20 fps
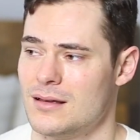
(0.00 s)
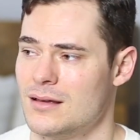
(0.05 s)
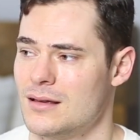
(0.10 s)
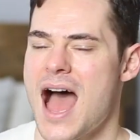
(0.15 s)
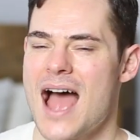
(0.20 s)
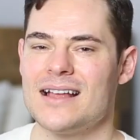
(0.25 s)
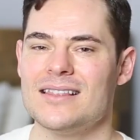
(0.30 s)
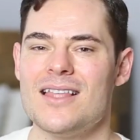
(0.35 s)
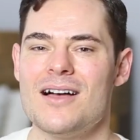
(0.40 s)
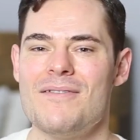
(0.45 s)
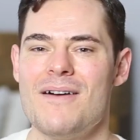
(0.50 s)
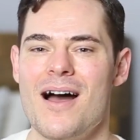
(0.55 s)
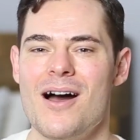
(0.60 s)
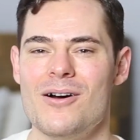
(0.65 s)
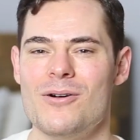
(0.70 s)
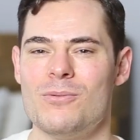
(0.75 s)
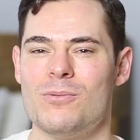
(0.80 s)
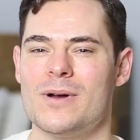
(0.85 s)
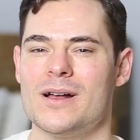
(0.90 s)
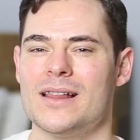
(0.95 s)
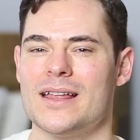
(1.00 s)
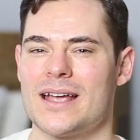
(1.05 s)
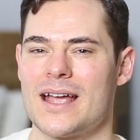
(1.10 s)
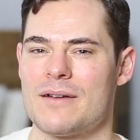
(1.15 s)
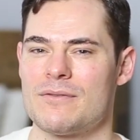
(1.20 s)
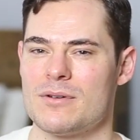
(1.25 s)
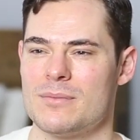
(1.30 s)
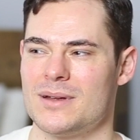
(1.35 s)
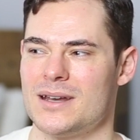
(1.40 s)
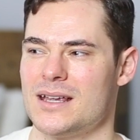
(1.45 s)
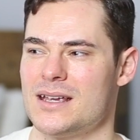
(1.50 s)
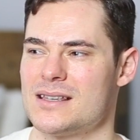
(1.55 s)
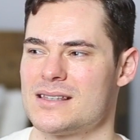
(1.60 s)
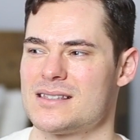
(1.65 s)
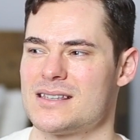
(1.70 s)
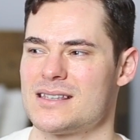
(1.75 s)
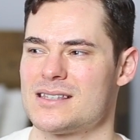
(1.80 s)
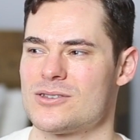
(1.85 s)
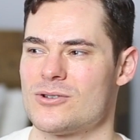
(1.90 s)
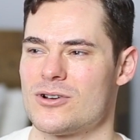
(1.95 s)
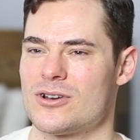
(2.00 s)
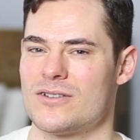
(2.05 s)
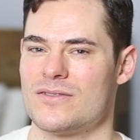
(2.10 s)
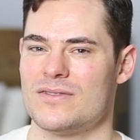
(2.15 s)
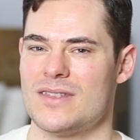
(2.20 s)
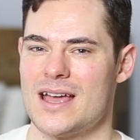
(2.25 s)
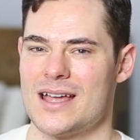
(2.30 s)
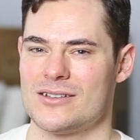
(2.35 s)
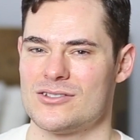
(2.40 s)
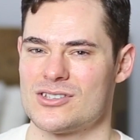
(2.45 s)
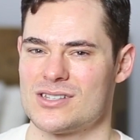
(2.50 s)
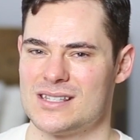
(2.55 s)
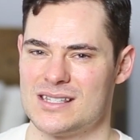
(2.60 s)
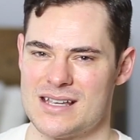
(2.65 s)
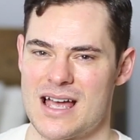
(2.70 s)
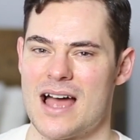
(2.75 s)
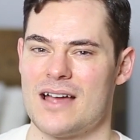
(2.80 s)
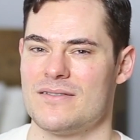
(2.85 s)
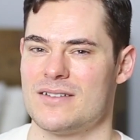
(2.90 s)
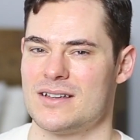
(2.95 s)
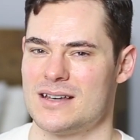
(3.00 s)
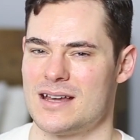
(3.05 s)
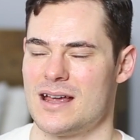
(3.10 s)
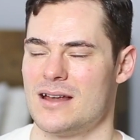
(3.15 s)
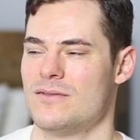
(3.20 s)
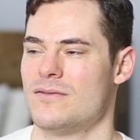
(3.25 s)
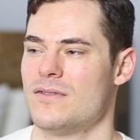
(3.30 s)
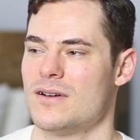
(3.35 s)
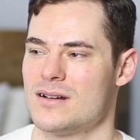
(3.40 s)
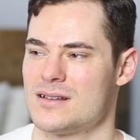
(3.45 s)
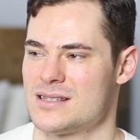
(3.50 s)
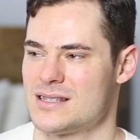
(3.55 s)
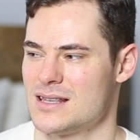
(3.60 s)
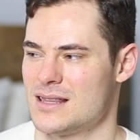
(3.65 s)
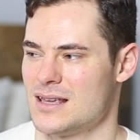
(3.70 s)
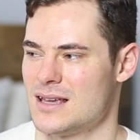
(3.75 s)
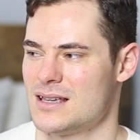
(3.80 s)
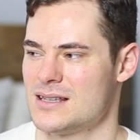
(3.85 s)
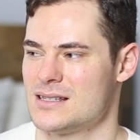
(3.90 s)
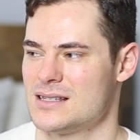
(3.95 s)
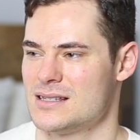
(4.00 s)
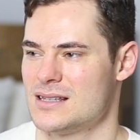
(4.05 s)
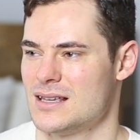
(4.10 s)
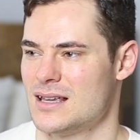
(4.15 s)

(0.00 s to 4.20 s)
I love how willing everybody is to sort of like just dive in headfirst to this.